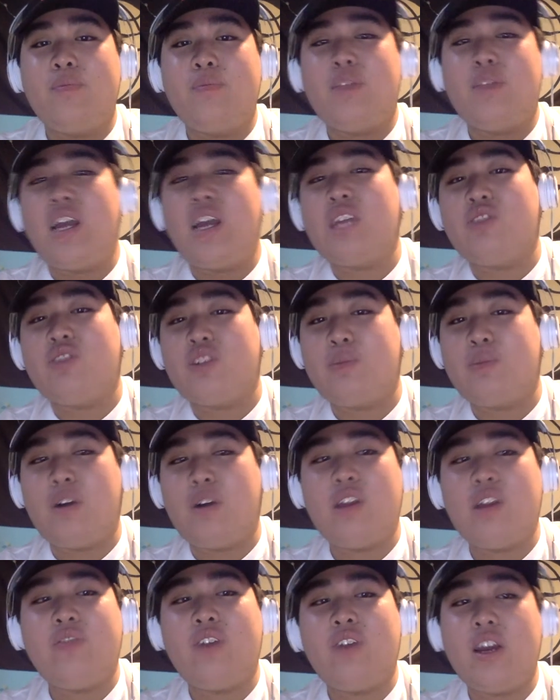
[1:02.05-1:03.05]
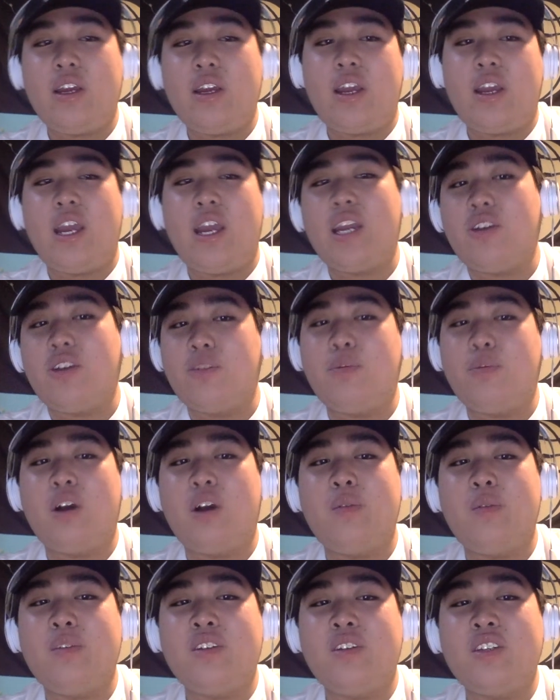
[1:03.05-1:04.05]
As for Spotify, Anchor, and
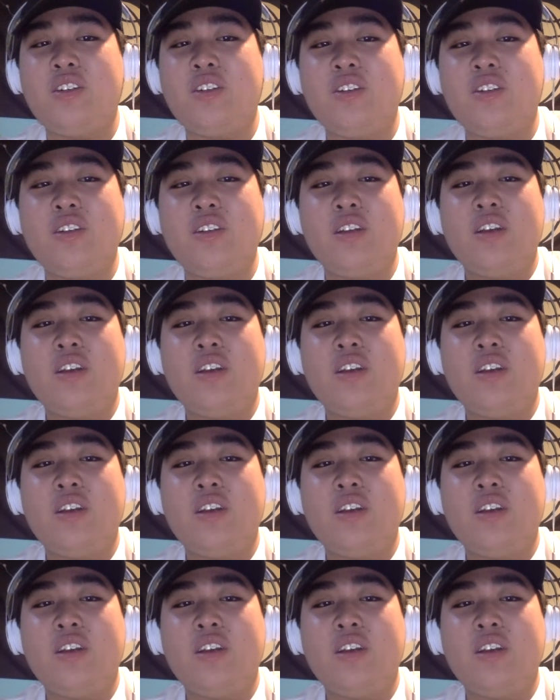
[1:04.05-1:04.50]
Podbean listeners,